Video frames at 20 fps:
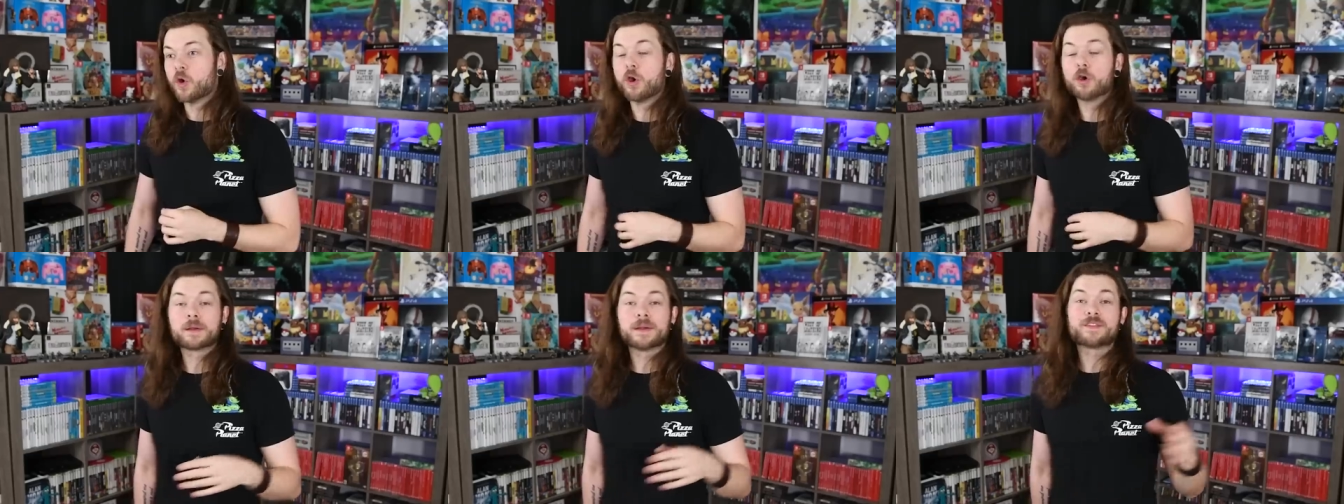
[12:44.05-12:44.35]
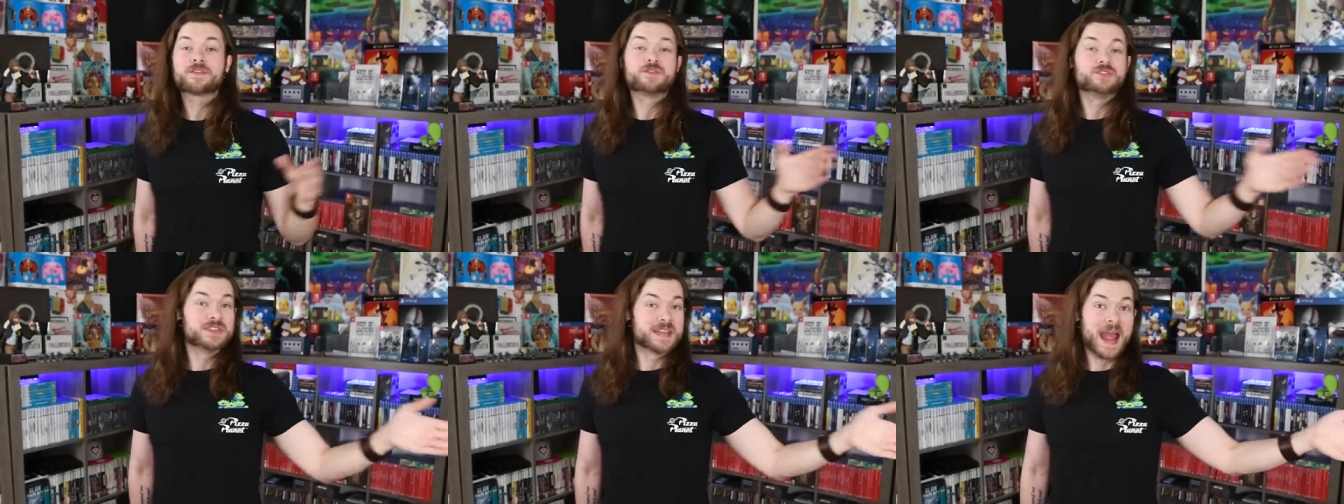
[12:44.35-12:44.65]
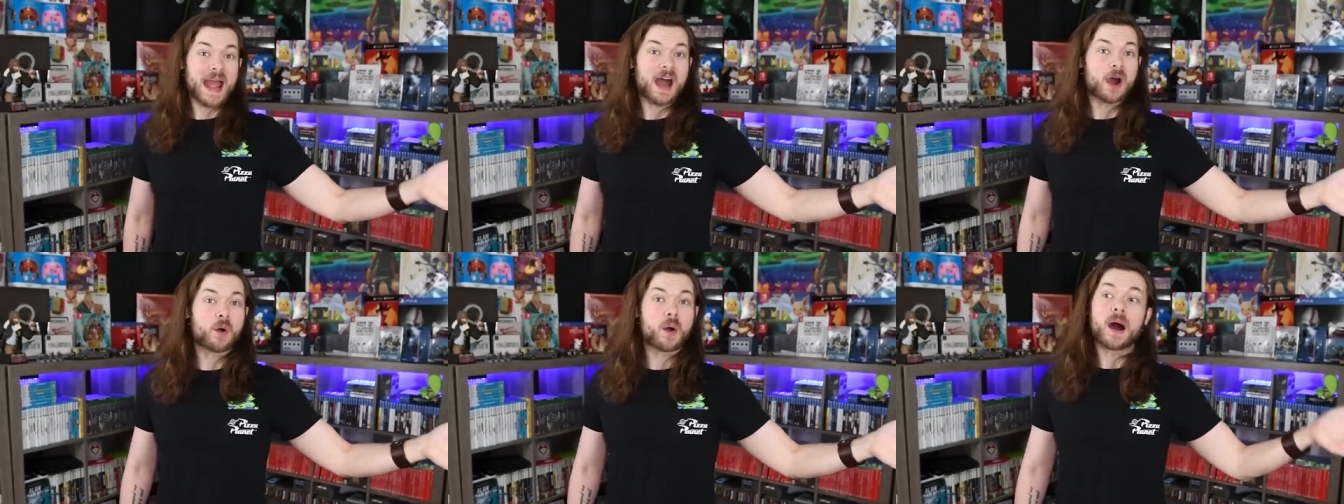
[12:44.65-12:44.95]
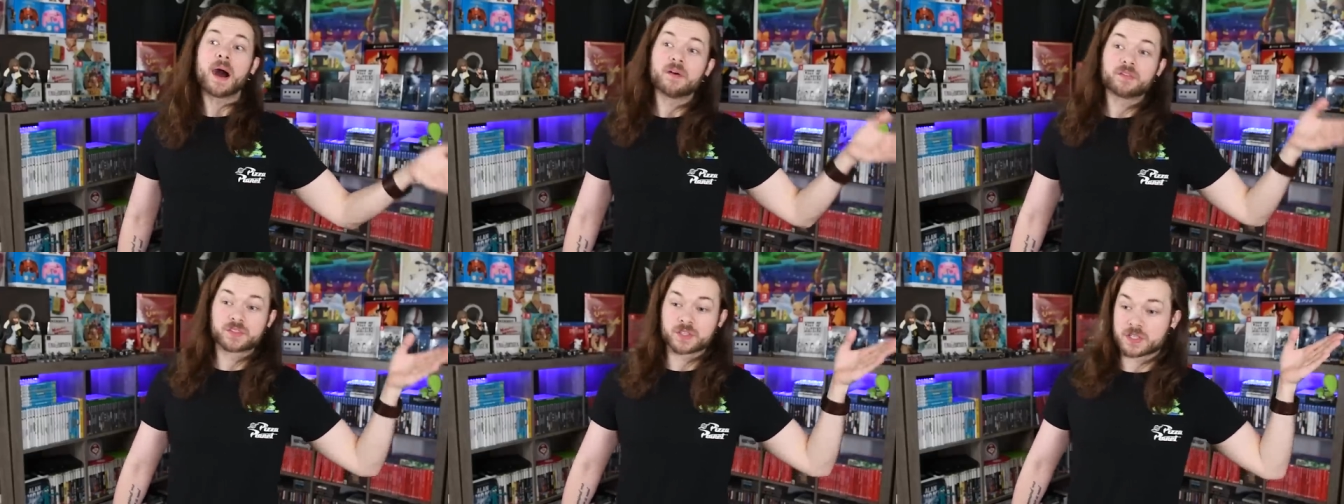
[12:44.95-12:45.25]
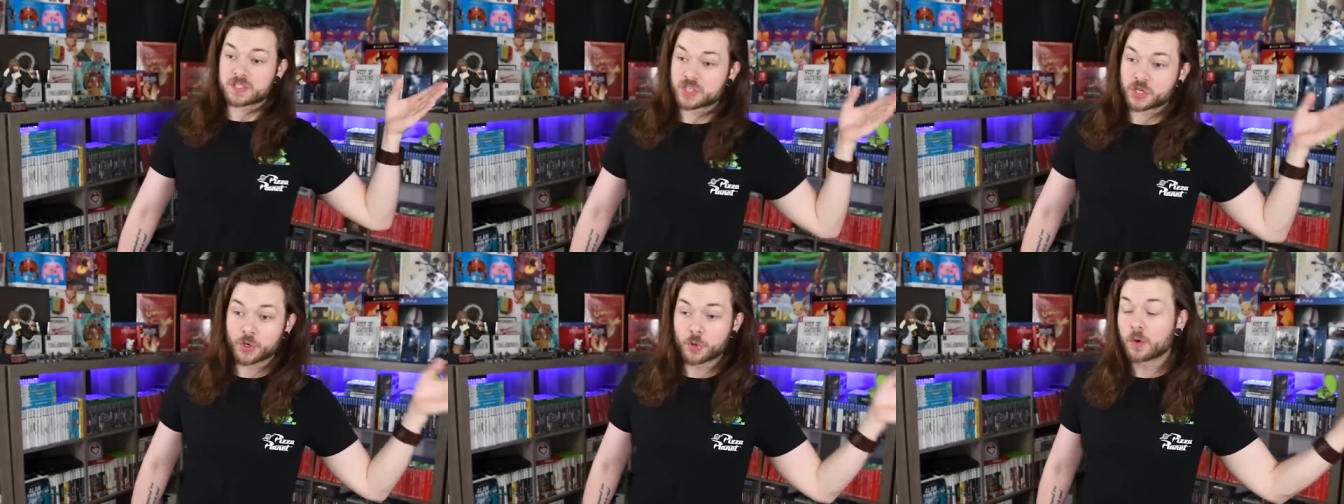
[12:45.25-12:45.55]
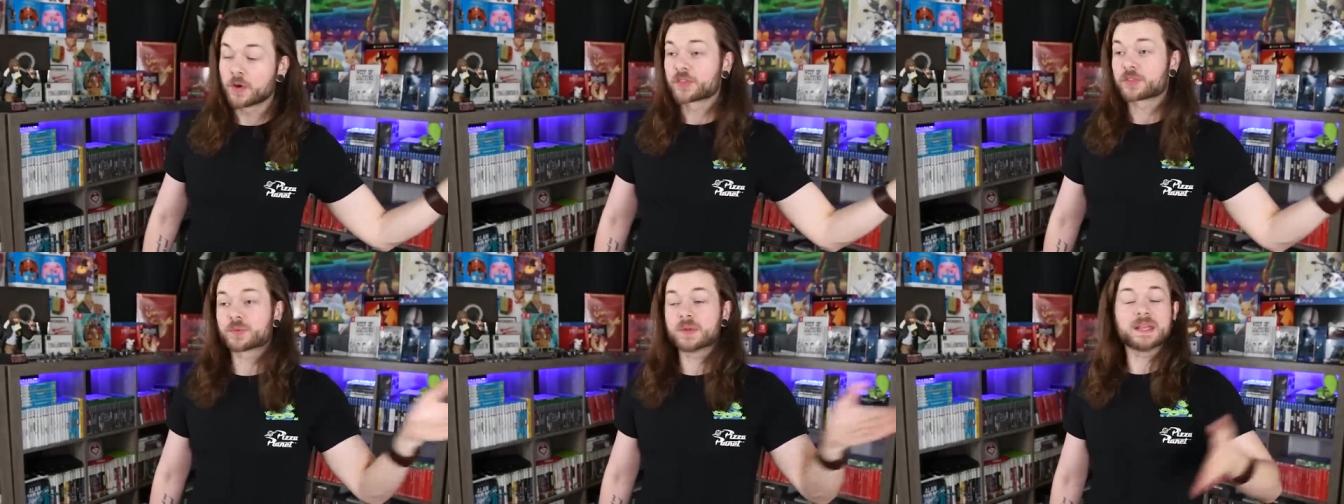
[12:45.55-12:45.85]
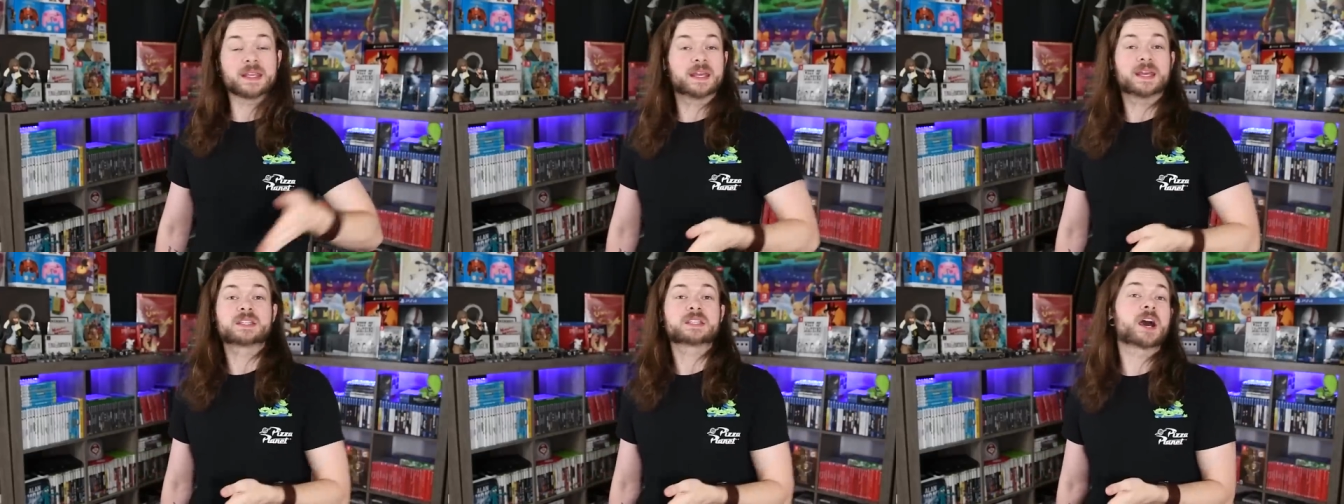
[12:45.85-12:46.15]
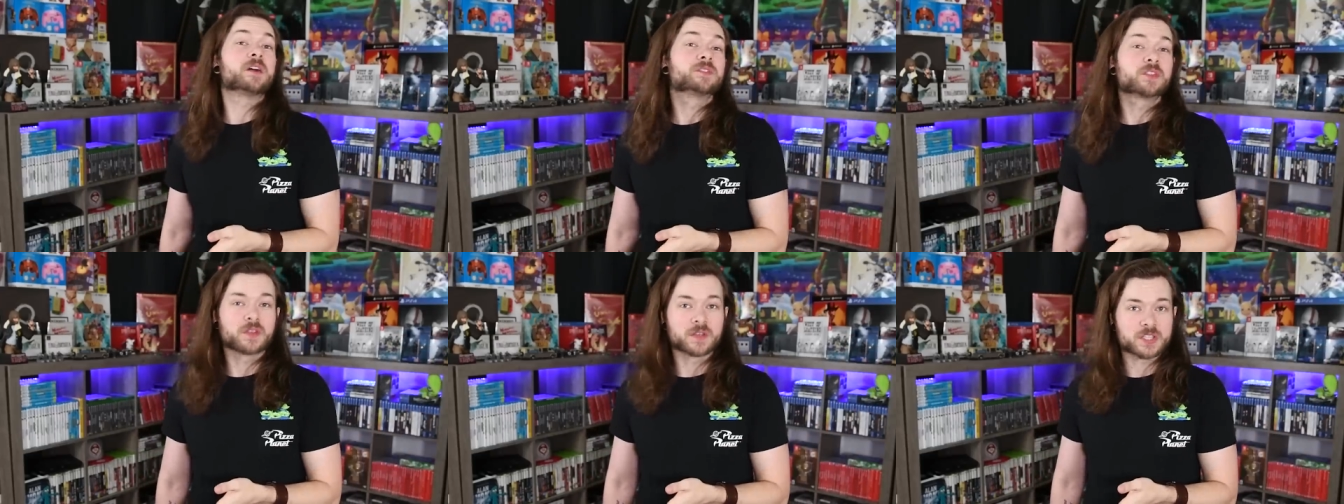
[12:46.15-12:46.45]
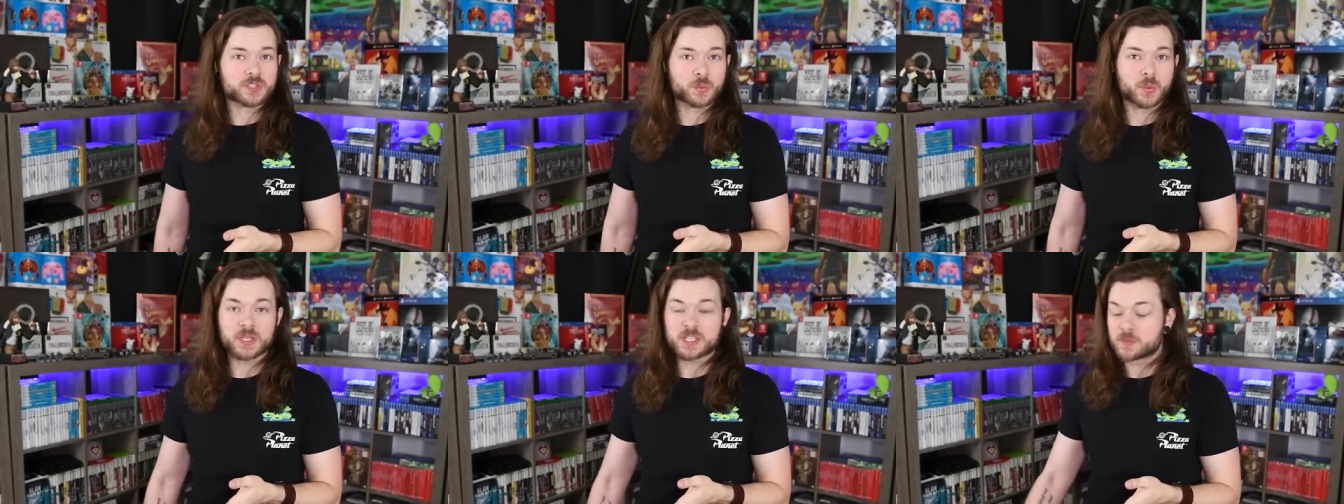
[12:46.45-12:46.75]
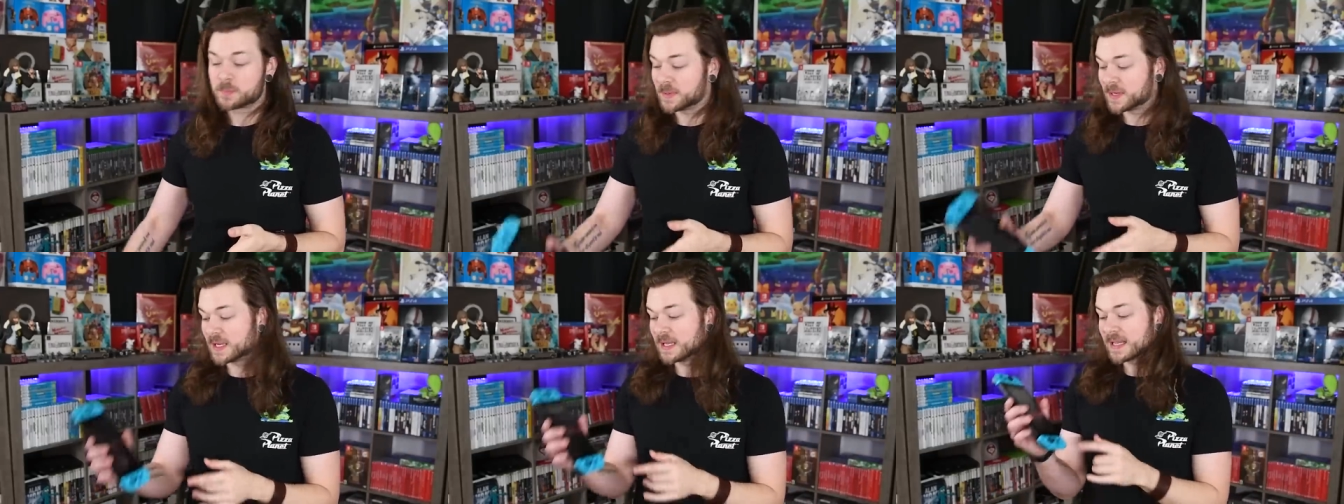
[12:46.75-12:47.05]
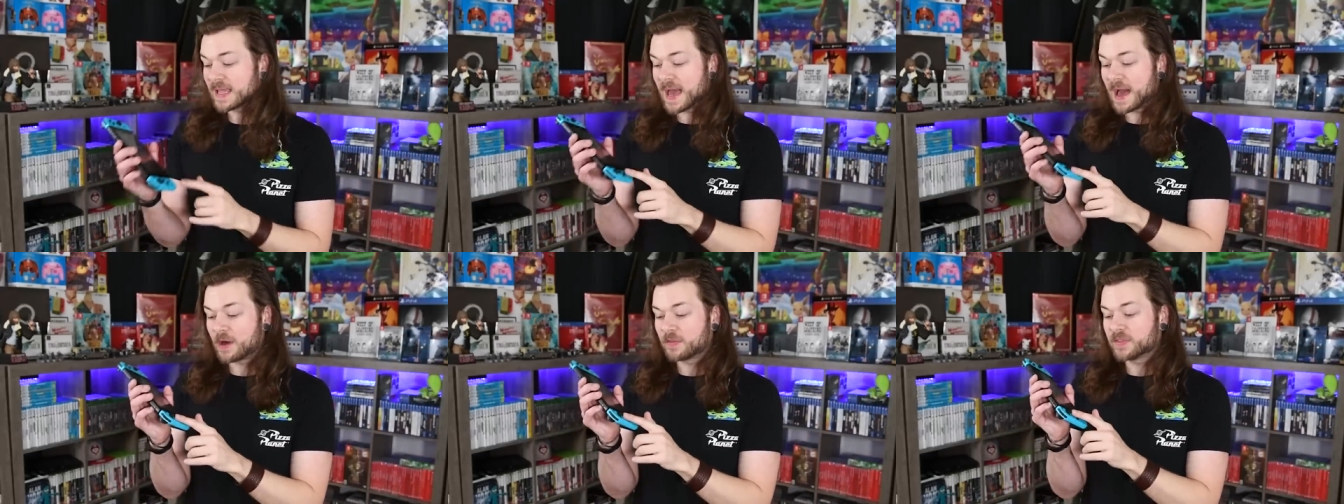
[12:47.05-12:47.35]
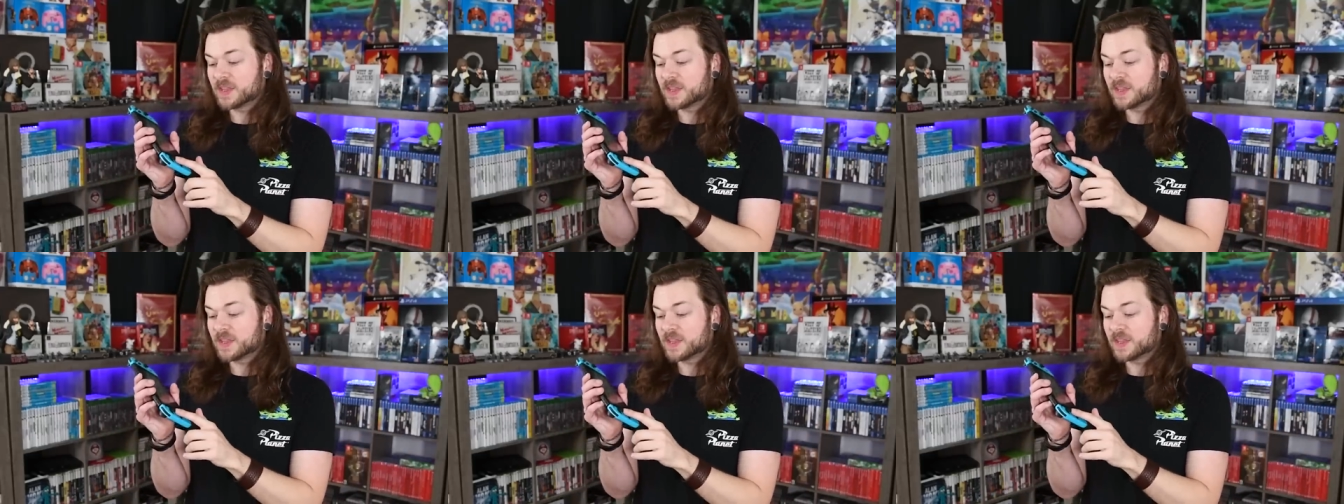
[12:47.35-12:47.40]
or if now, after two or three years after the Switch being out,